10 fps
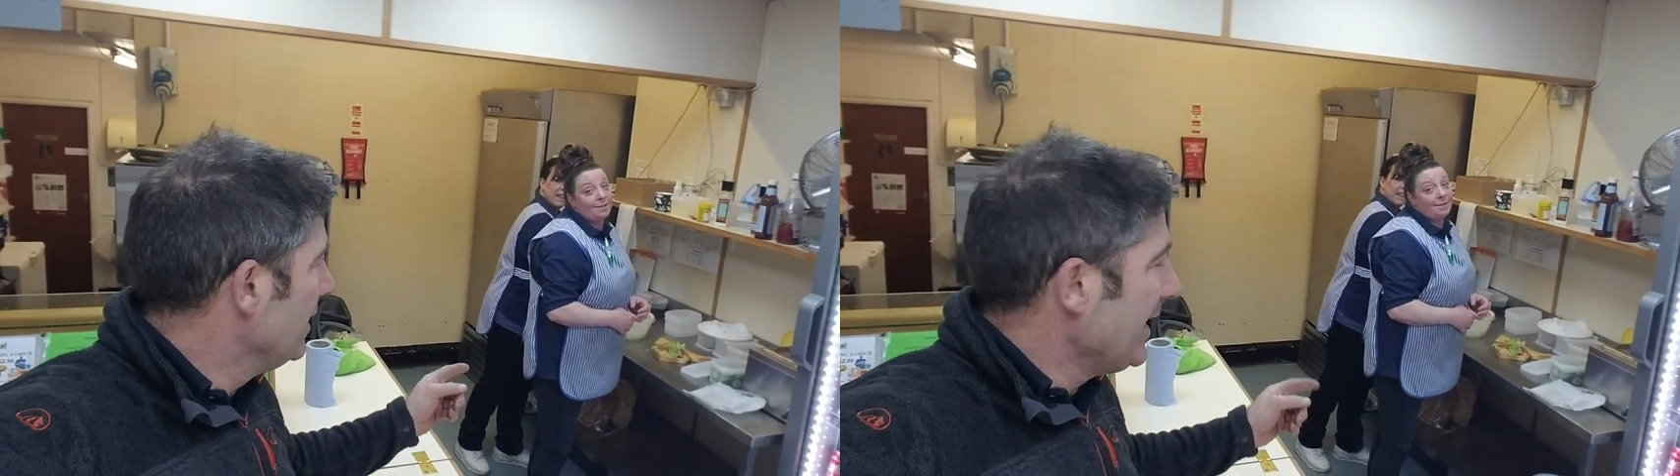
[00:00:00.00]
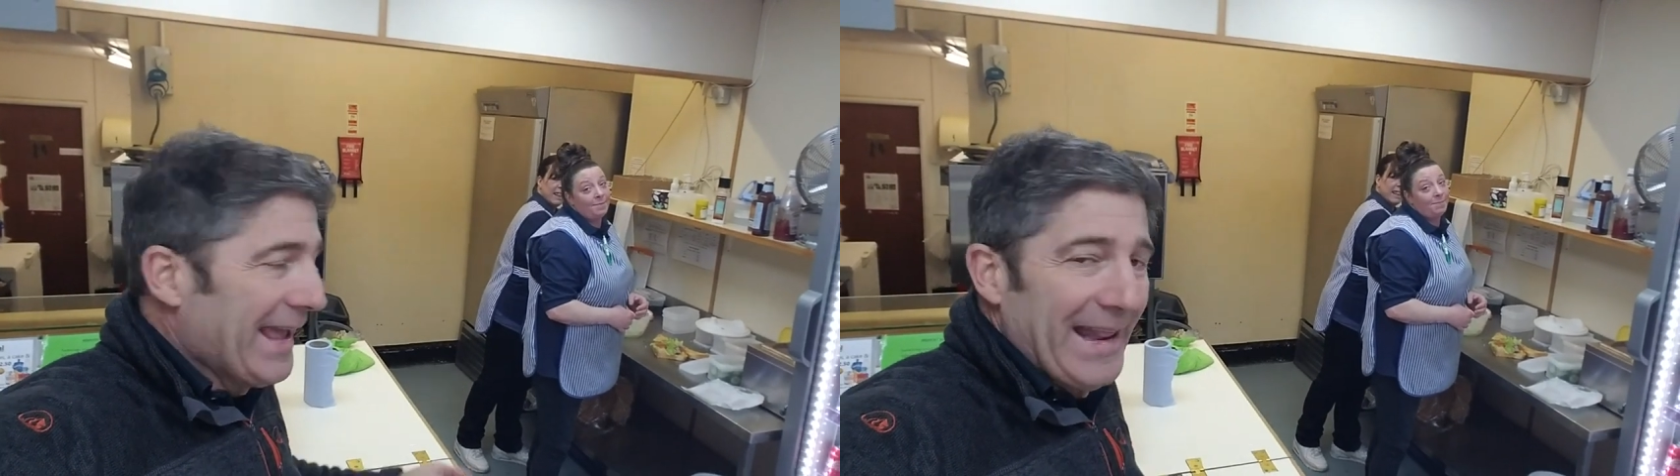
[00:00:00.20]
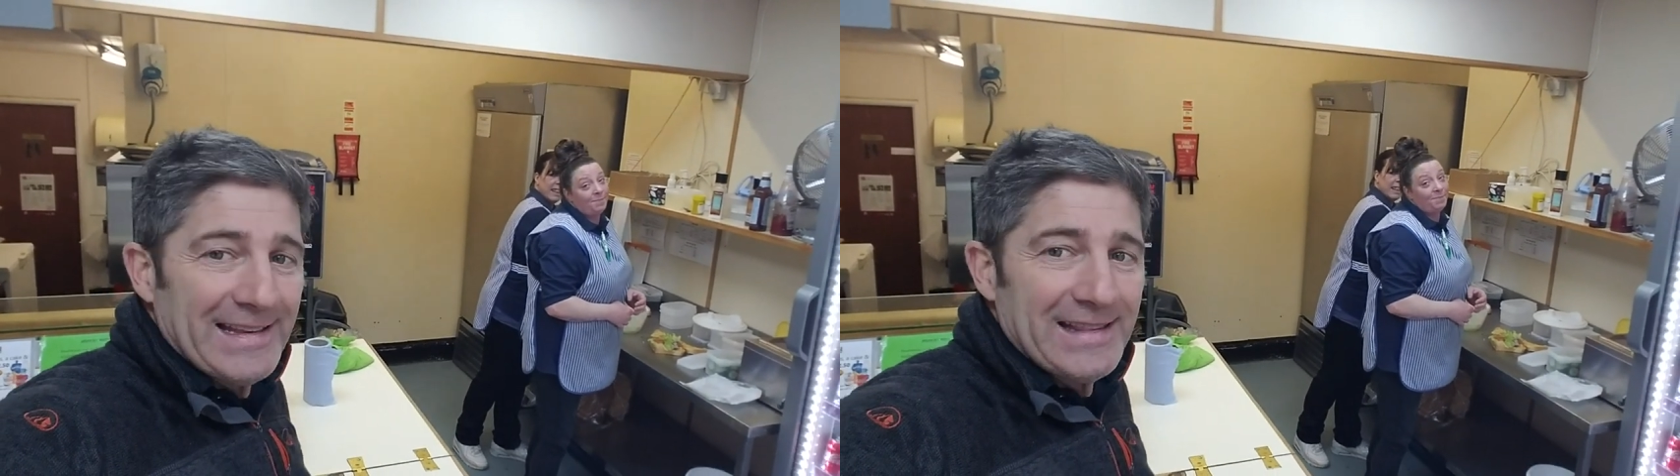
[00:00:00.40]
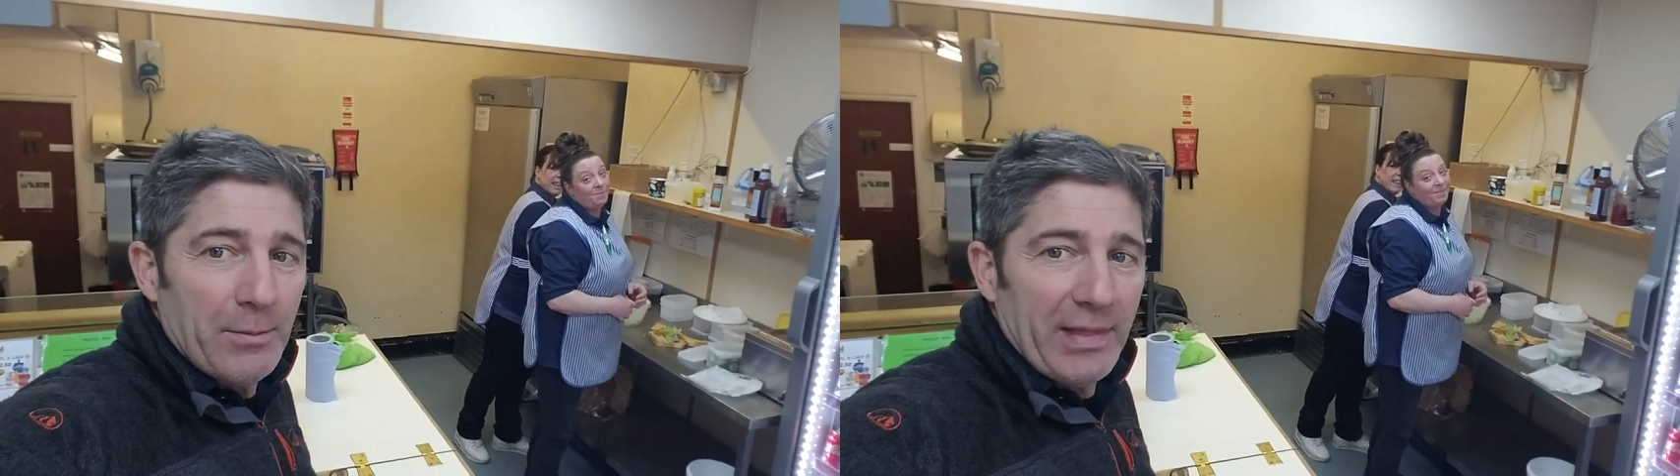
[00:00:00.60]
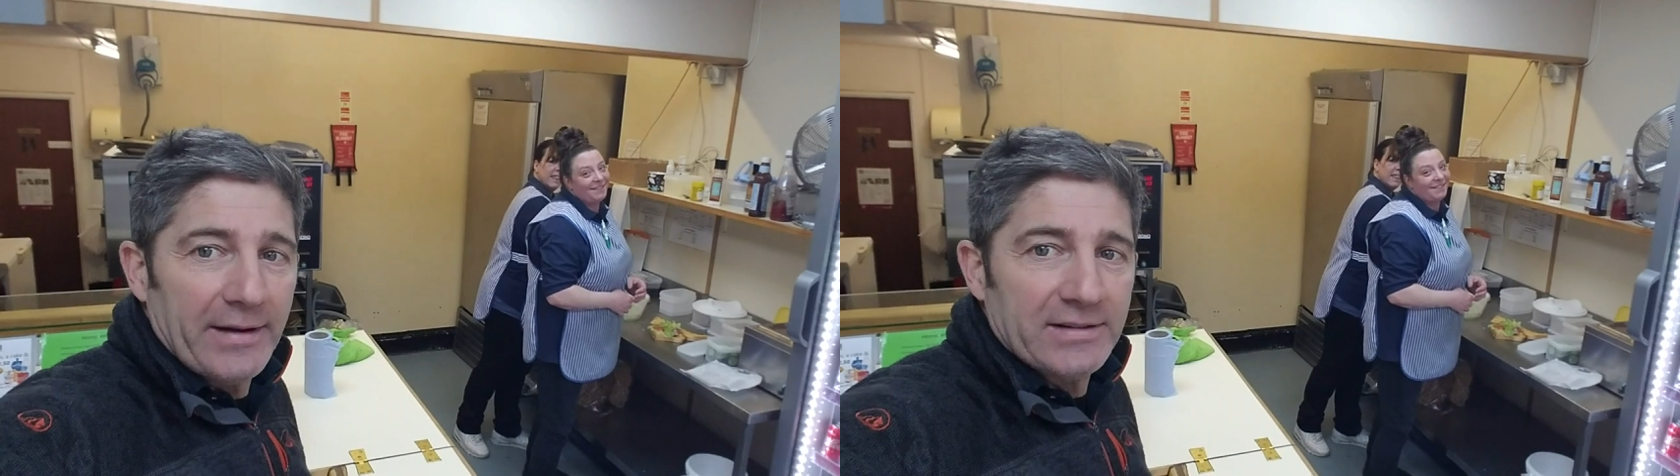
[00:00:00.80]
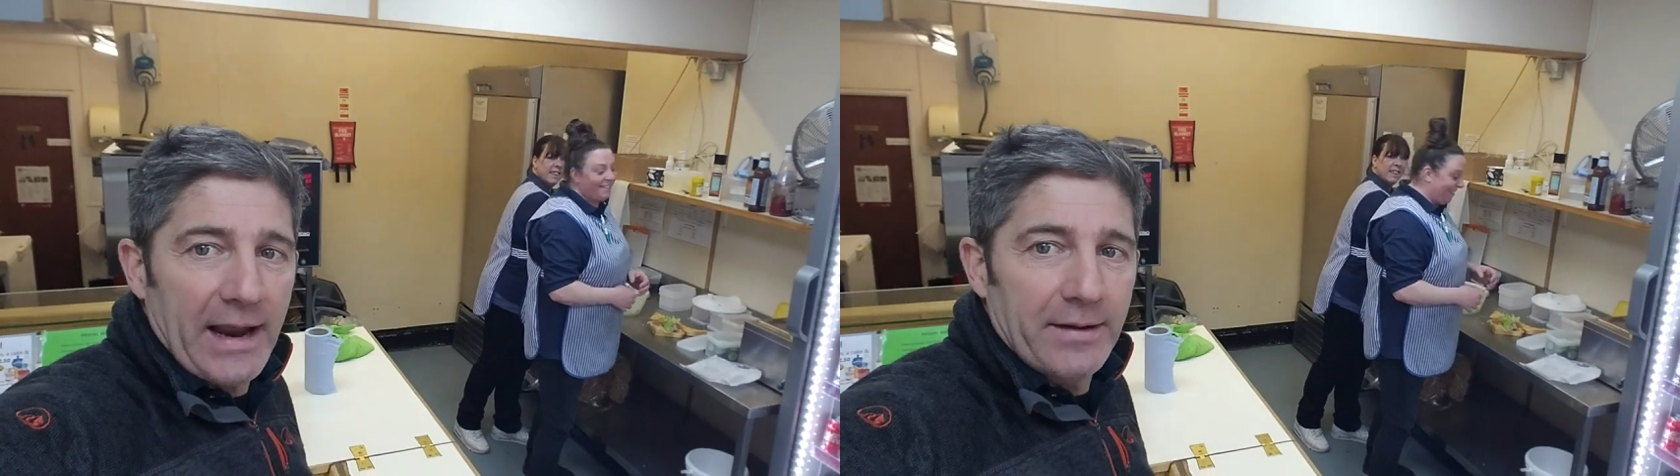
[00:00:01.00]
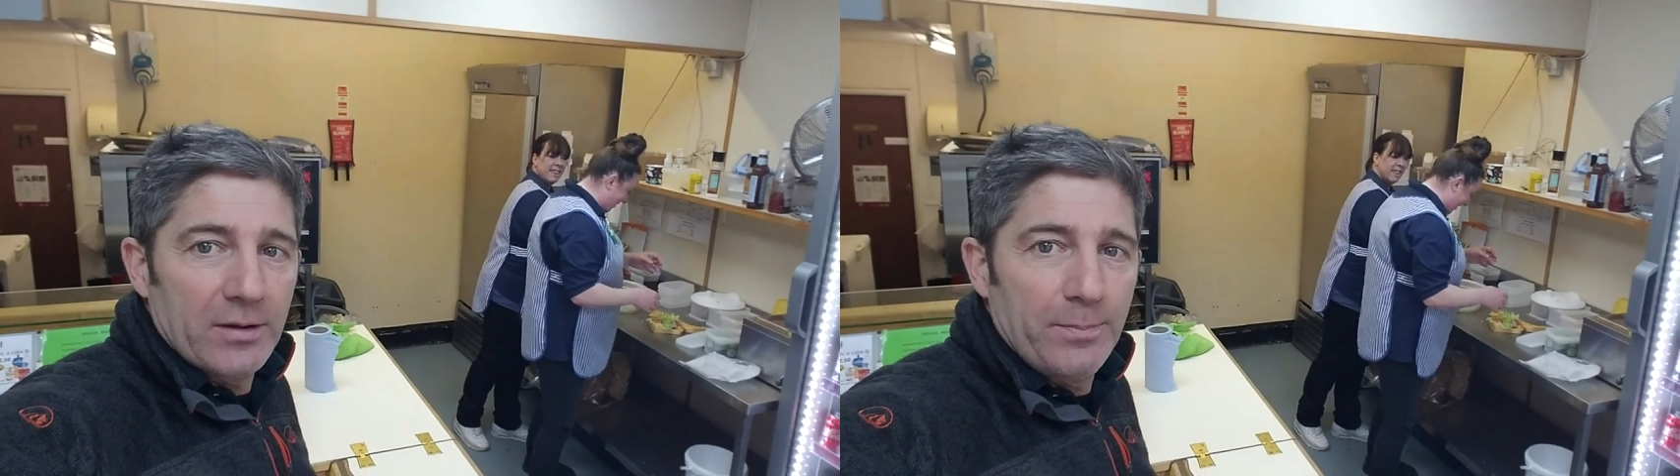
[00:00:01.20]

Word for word: It is, without doubt, the